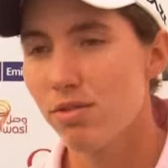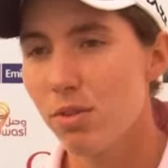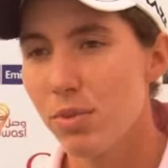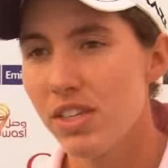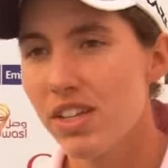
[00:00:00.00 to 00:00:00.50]

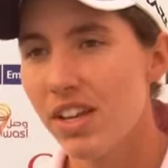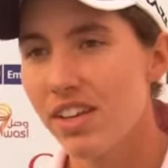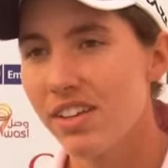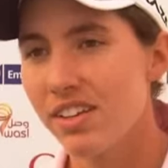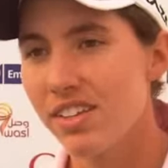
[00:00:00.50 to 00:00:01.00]
For me it's
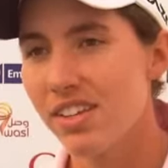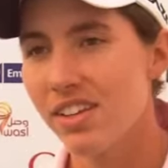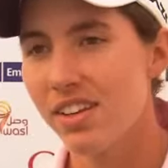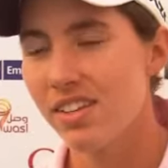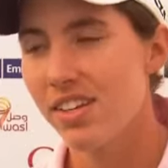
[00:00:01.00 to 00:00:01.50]

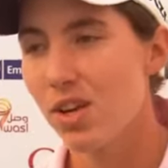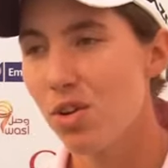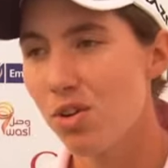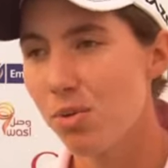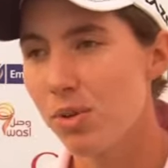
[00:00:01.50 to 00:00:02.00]
an
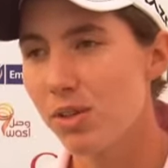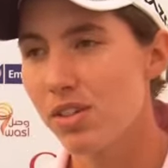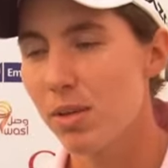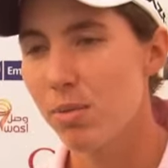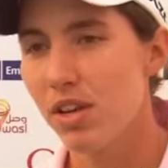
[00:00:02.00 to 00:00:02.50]
honor
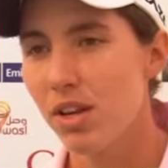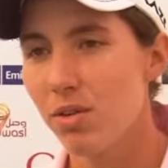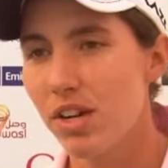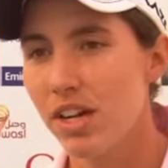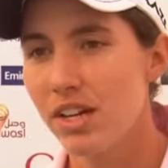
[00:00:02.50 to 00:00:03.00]
because I mean
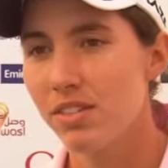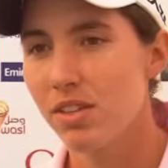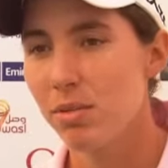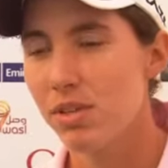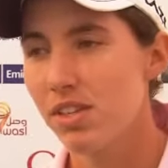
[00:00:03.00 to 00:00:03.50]
Laura
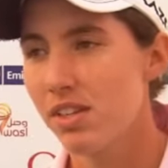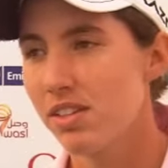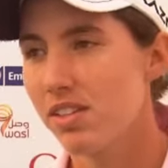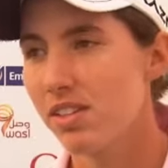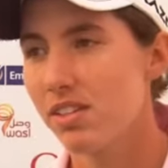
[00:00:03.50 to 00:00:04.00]
Davis
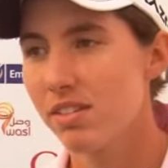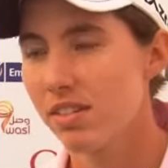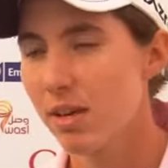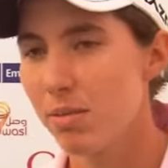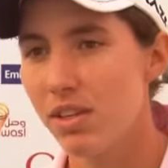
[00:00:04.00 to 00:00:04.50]
is
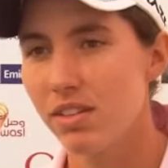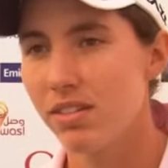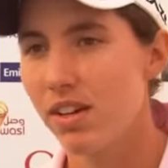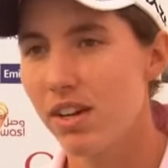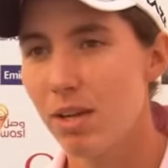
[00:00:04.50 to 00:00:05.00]
an
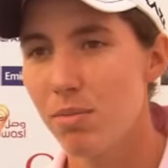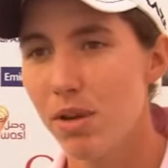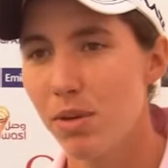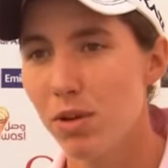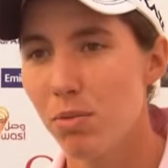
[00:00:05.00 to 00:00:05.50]

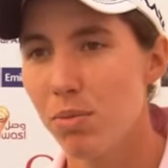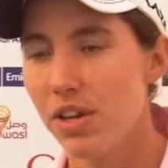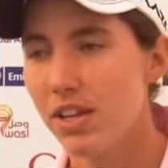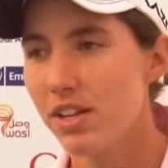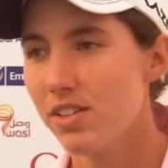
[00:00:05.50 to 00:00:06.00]
unbelievable
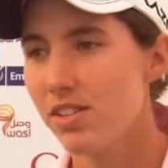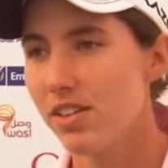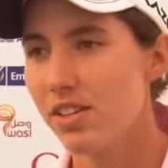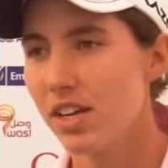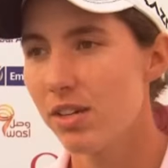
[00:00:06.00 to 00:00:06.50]
player.
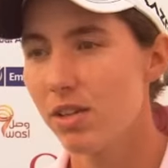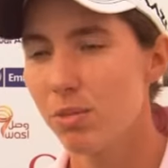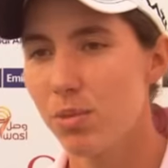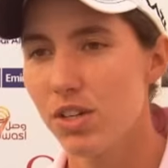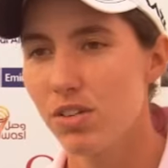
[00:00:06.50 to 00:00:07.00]
She's a
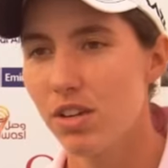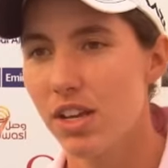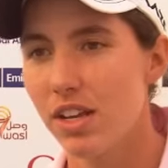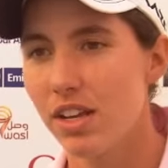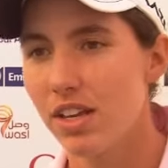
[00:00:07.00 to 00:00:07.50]
great person
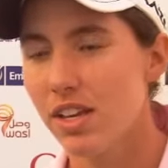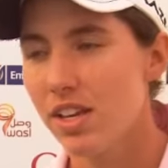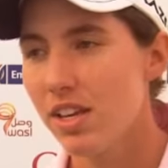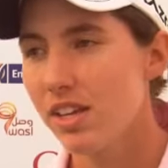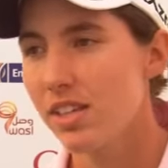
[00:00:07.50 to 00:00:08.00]
and
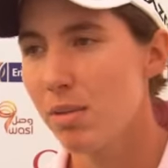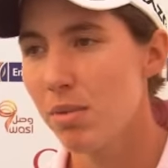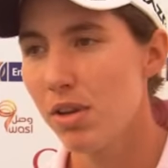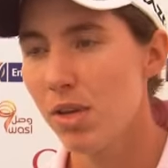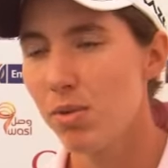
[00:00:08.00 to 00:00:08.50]
it's
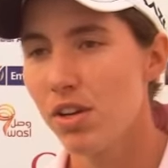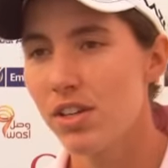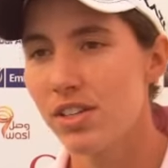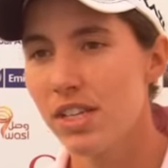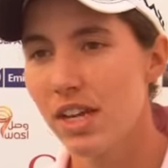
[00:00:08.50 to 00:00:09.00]
unbelievable
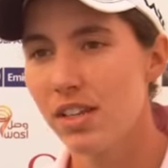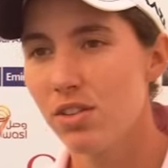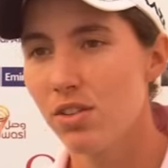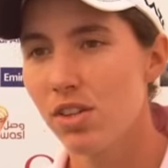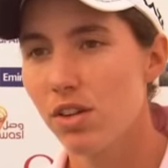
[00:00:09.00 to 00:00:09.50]
her
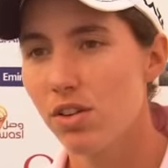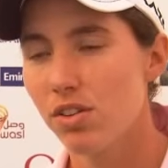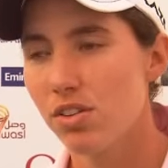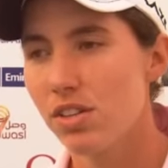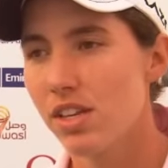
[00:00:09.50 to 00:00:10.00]
talent on the
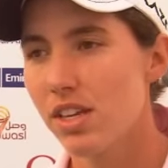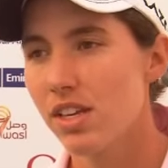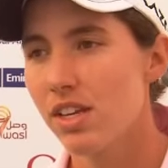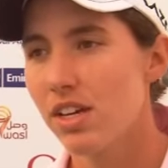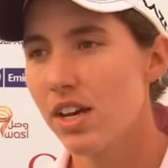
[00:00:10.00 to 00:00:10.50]
course.
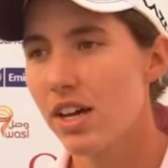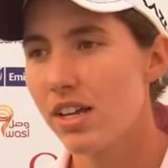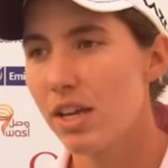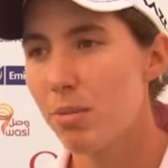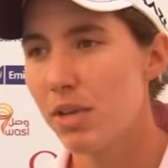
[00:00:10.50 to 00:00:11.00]

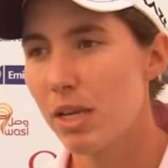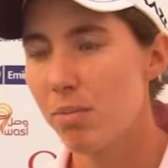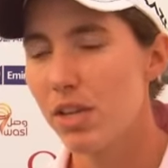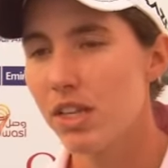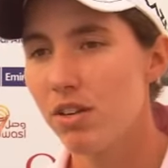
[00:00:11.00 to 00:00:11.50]
And I mean I
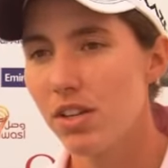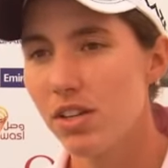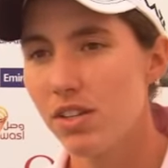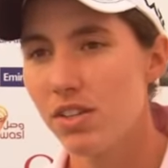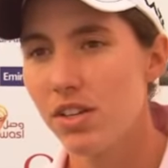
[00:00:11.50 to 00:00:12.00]
played great
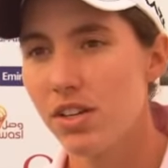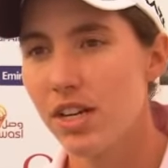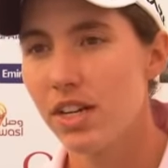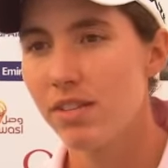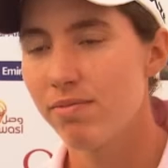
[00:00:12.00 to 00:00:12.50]
this year
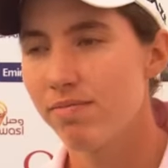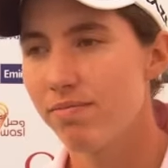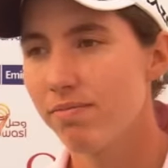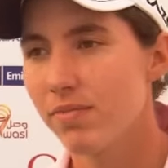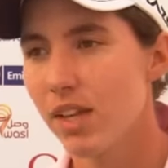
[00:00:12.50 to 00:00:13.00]
and
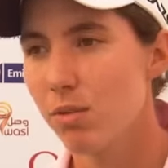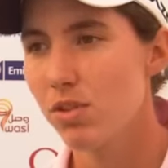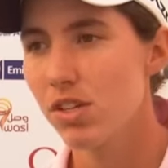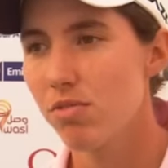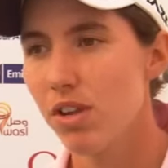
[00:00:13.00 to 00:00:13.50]
I
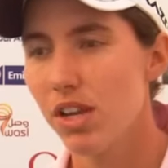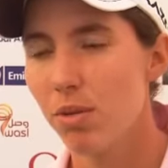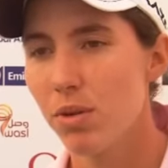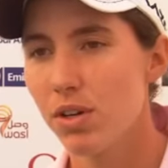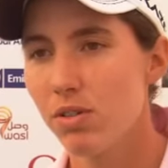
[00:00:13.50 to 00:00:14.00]
wasn't really
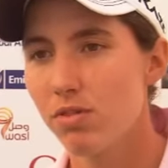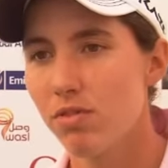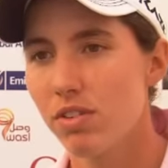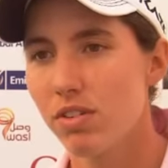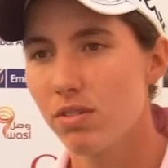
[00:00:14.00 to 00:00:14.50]
aware of
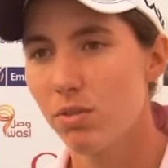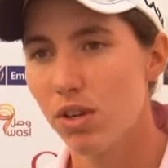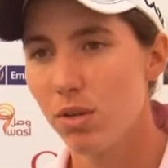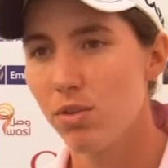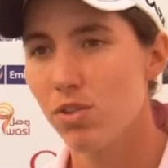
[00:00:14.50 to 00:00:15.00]

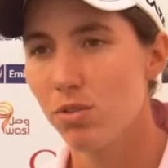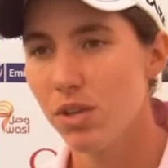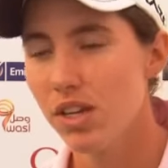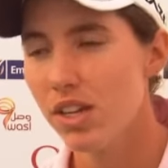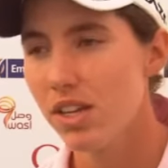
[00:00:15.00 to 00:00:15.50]
what I was
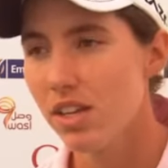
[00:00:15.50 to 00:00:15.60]
doing.